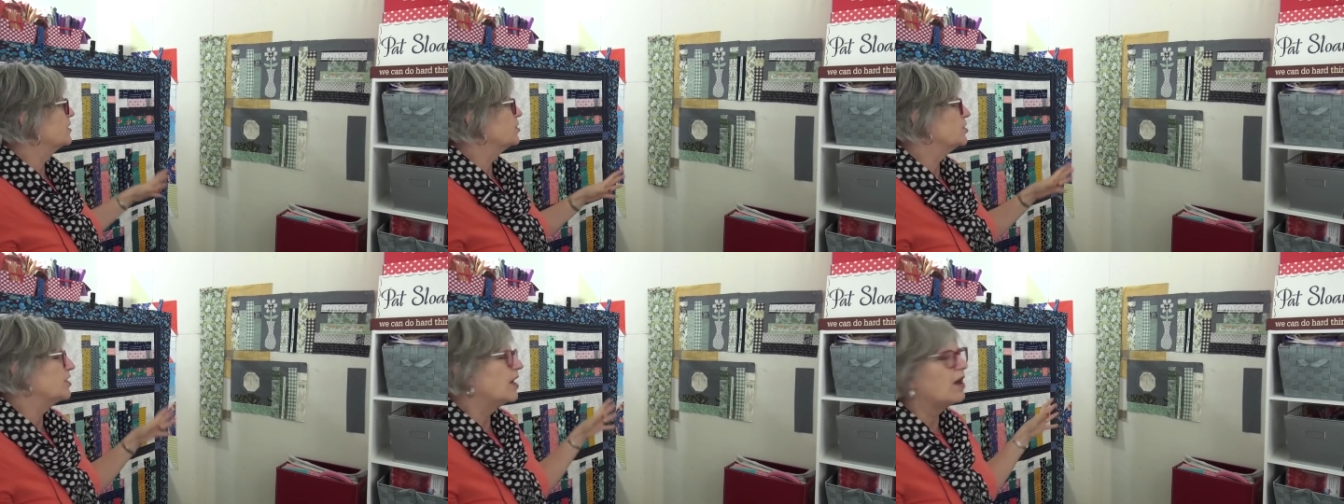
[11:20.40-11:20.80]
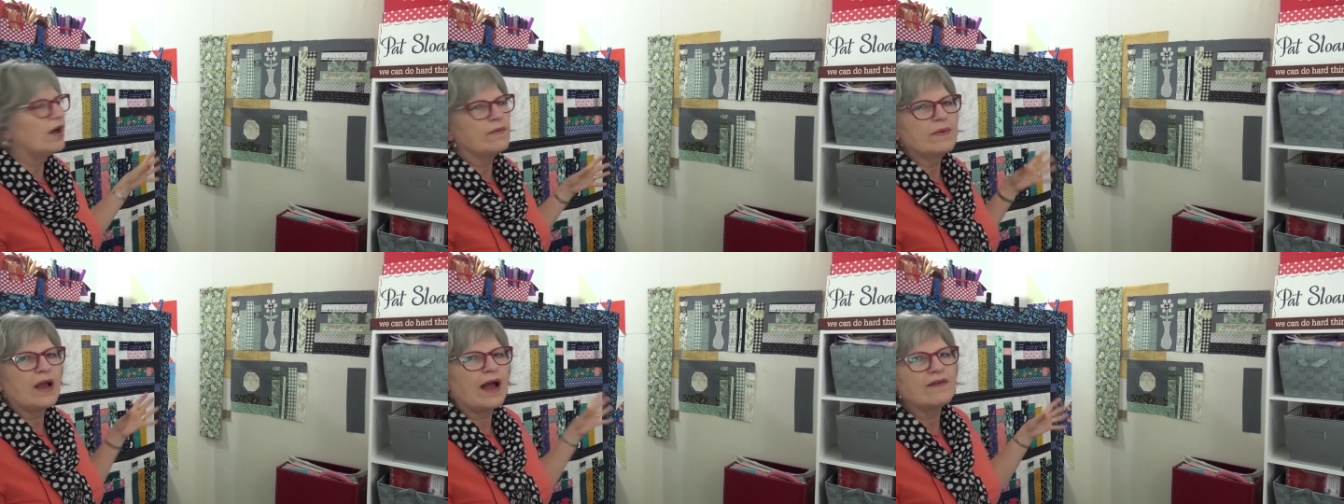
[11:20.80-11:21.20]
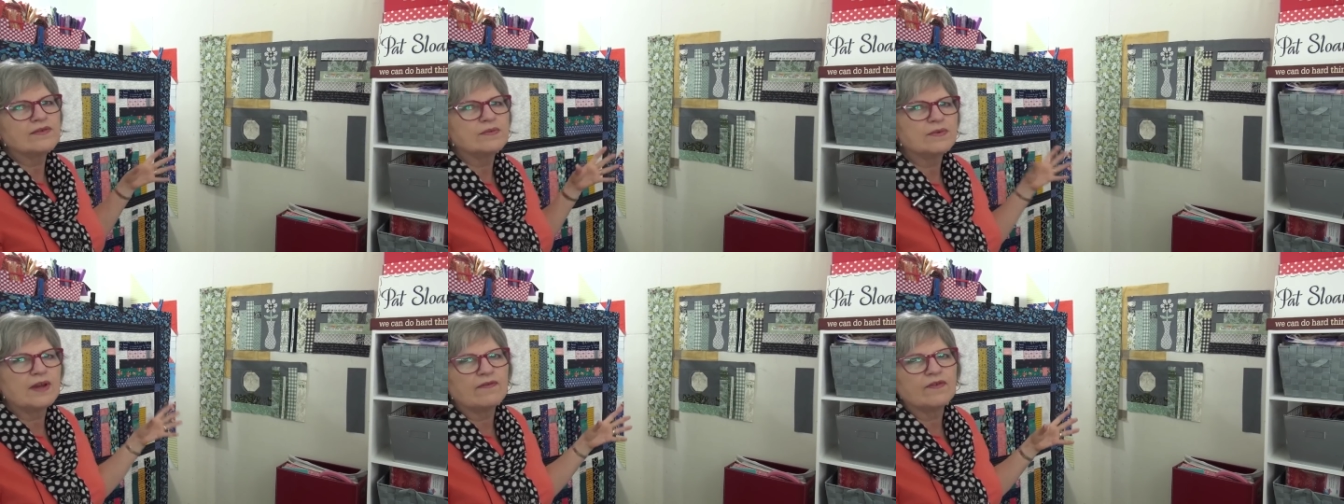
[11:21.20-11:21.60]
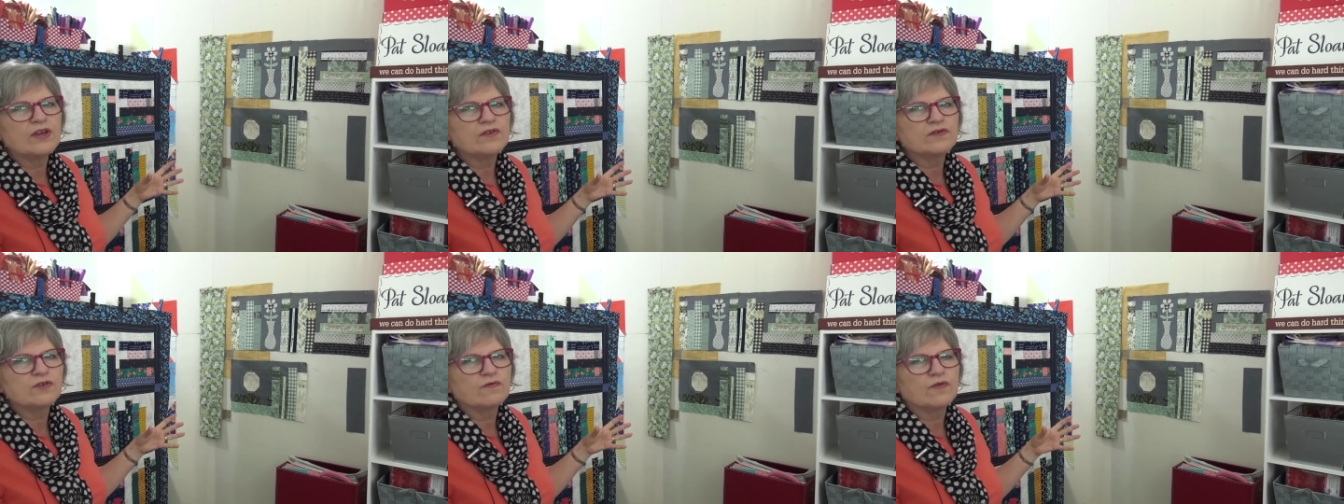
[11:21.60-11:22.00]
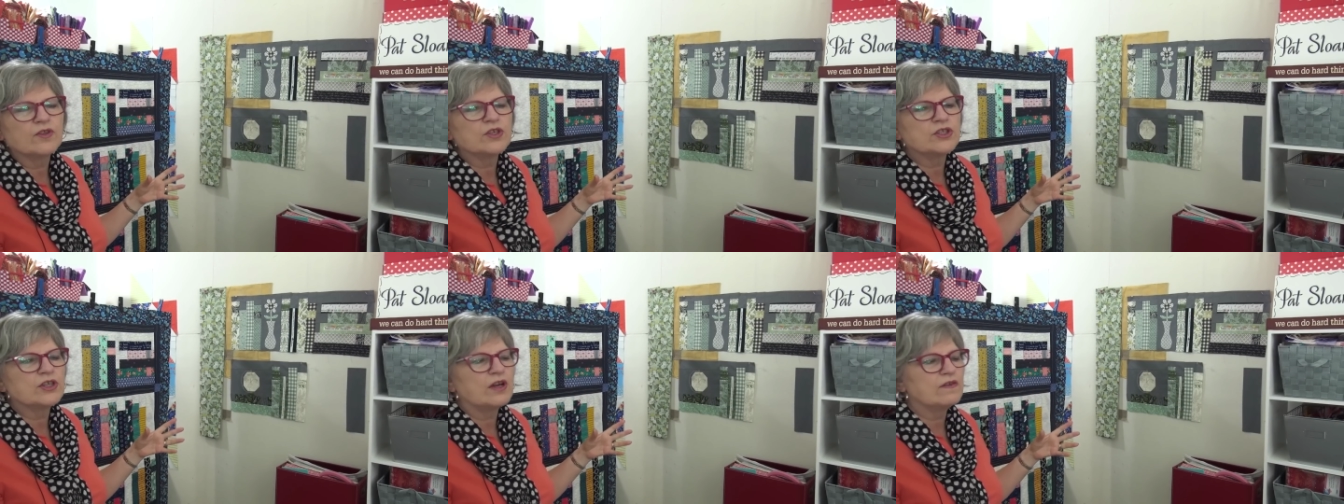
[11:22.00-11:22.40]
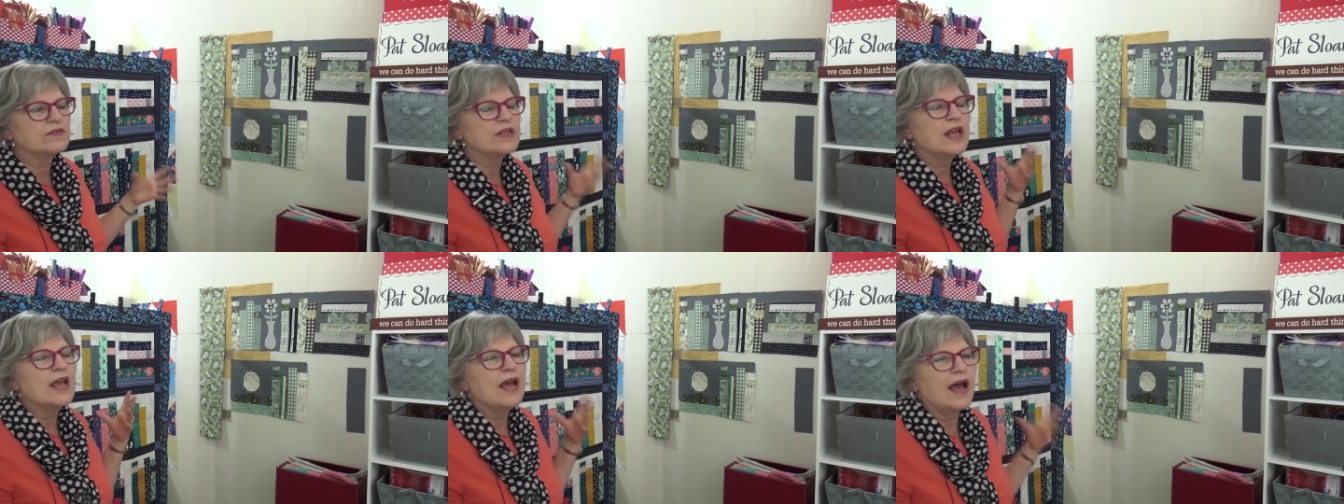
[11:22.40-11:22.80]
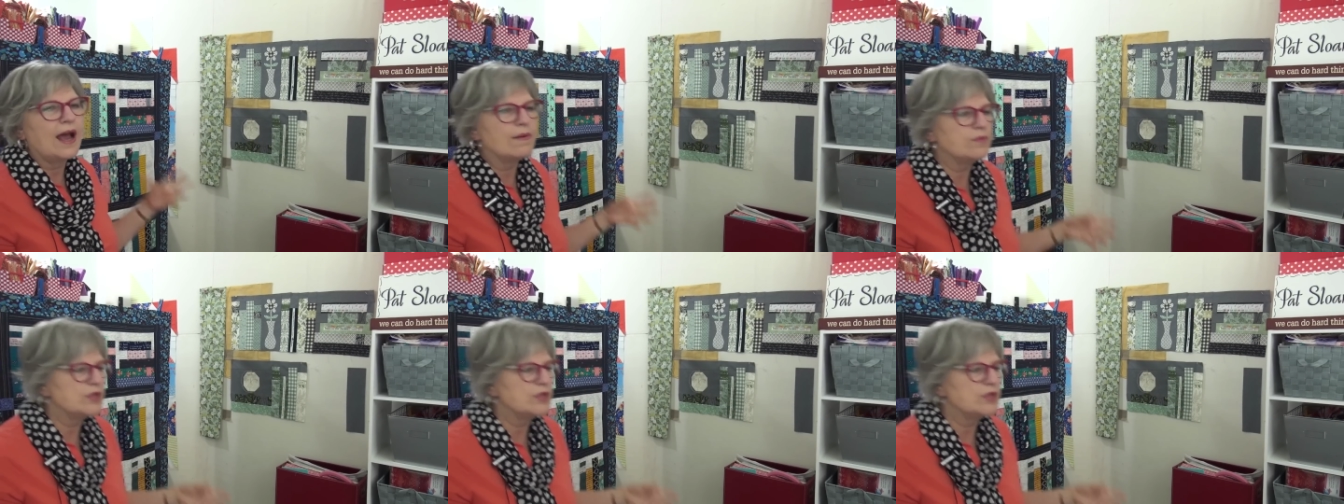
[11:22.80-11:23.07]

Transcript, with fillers: shell. I mean, I have some definition for the shells. I'm